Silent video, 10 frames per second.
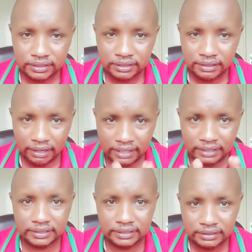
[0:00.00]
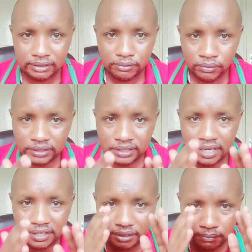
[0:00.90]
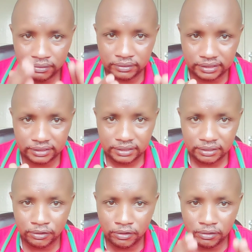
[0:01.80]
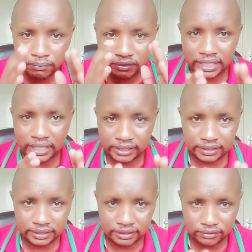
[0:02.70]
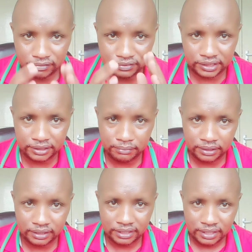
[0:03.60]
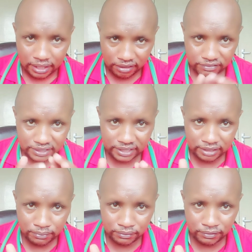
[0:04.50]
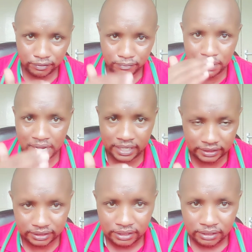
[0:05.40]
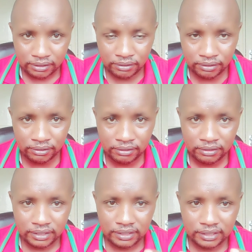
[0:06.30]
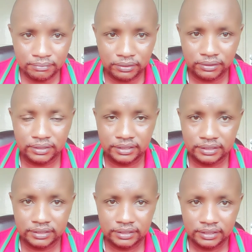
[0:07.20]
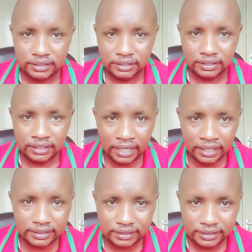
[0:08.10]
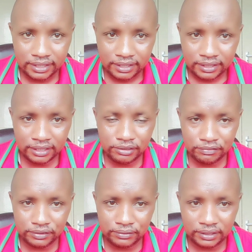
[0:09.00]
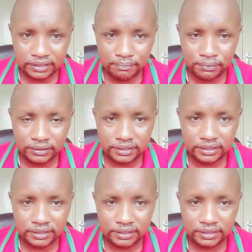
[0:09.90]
and what are the modes or modalities of treatment available for piles or hemorrhoids. Guys, thank you for your support,